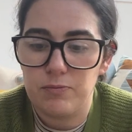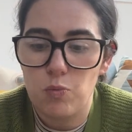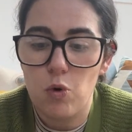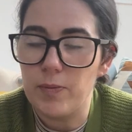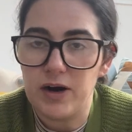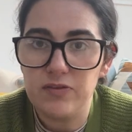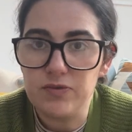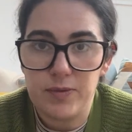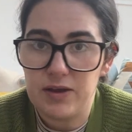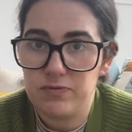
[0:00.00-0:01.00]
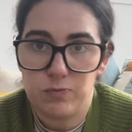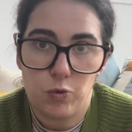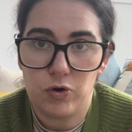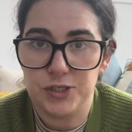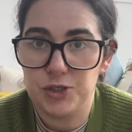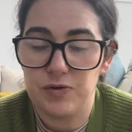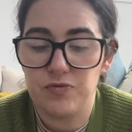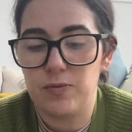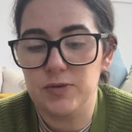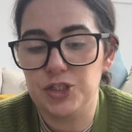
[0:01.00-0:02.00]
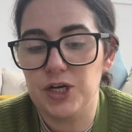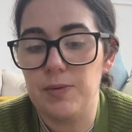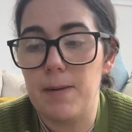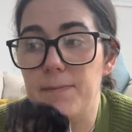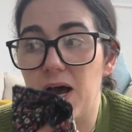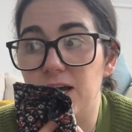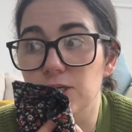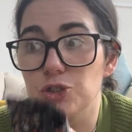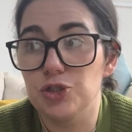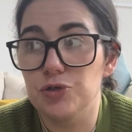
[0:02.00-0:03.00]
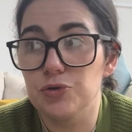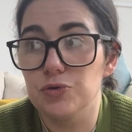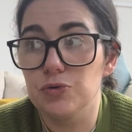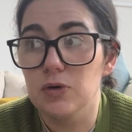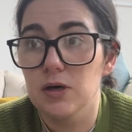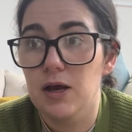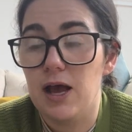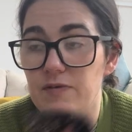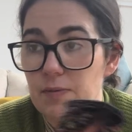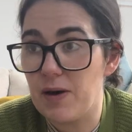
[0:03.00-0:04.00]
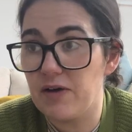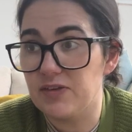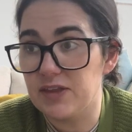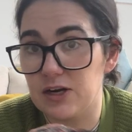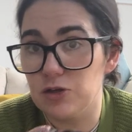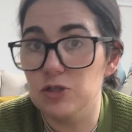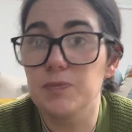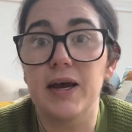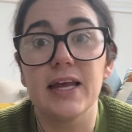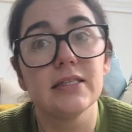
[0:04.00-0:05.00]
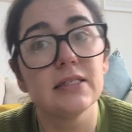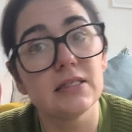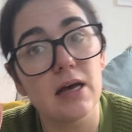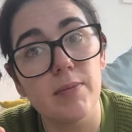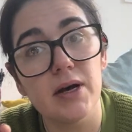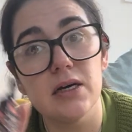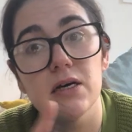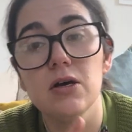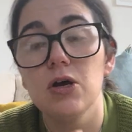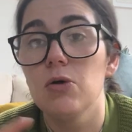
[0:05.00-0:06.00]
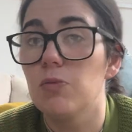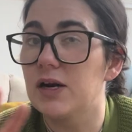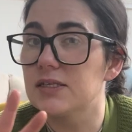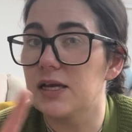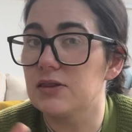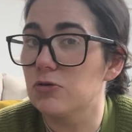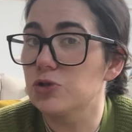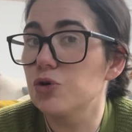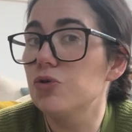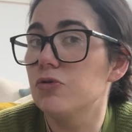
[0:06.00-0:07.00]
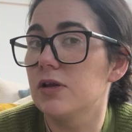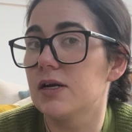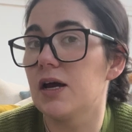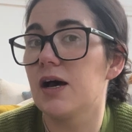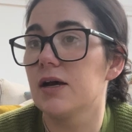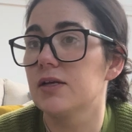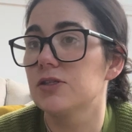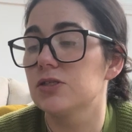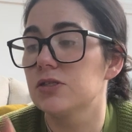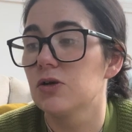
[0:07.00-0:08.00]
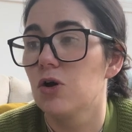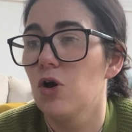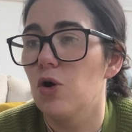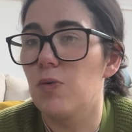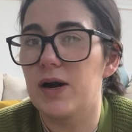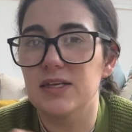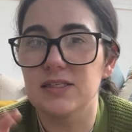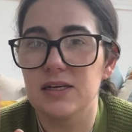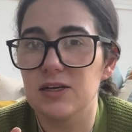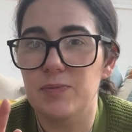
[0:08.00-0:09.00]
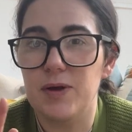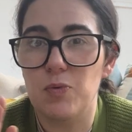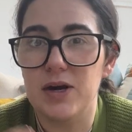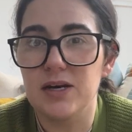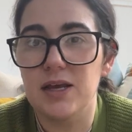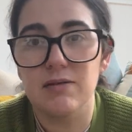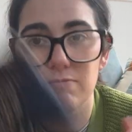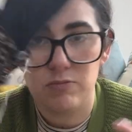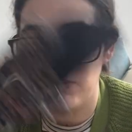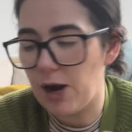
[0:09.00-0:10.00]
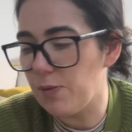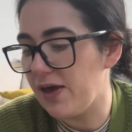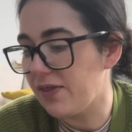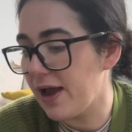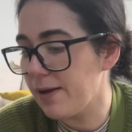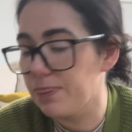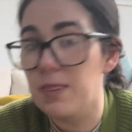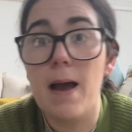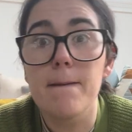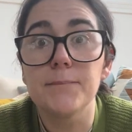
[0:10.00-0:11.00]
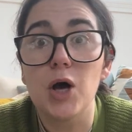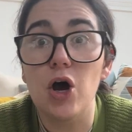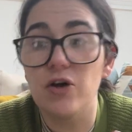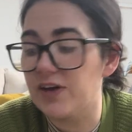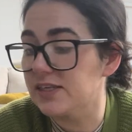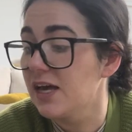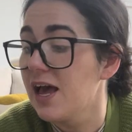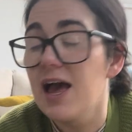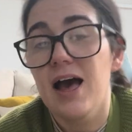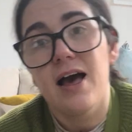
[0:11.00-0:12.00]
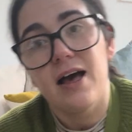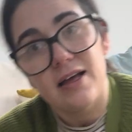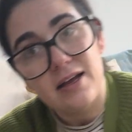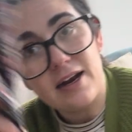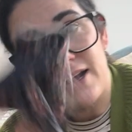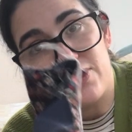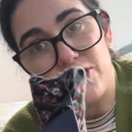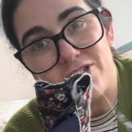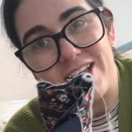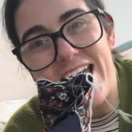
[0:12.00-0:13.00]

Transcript: warm enough for me walking to and from the gym, but I do have a puffer that I use. But in summer, when it's like those cooler nights, or when it's a little bit windy, I wear that. Perfect. Another good